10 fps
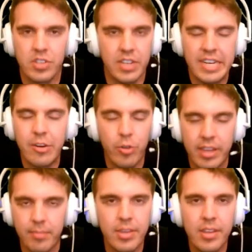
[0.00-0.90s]
near
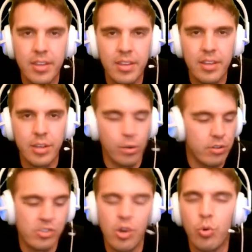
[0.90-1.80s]
them.
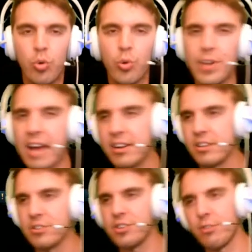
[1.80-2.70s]
There's no cooldown
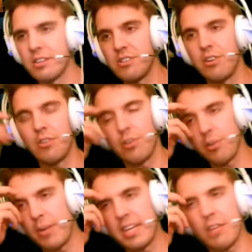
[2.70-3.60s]
on your turrets. The
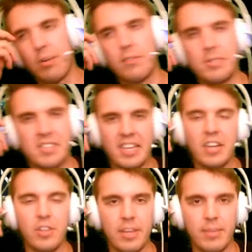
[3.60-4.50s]
only way to get rid of them is to
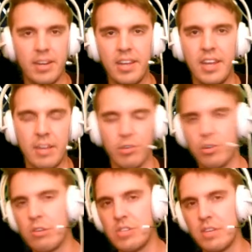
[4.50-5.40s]
kill them. If they're
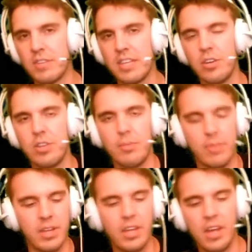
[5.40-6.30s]
close enough to kill them,
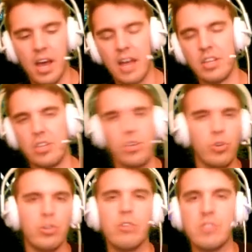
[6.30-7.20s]

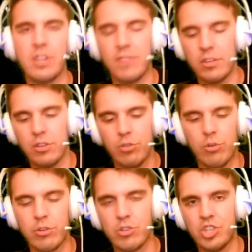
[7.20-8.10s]
you're close enough that you can
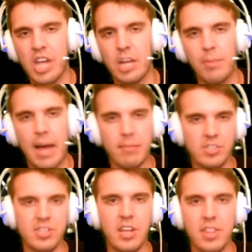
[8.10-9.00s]
throw your shock bomb,
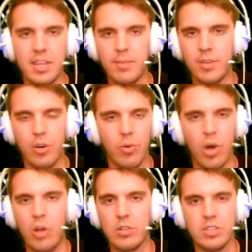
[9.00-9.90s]
stun them,
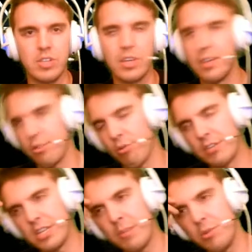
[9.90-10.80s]
ult, throw
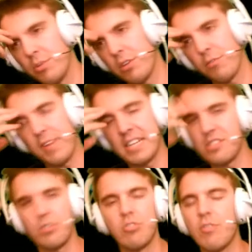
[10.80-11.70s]
a W in their
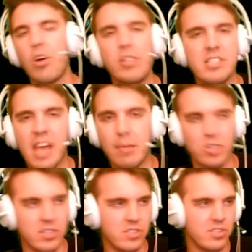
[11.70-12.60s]
face. You have all these
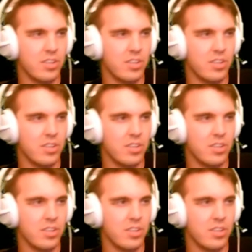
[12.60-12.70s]
options.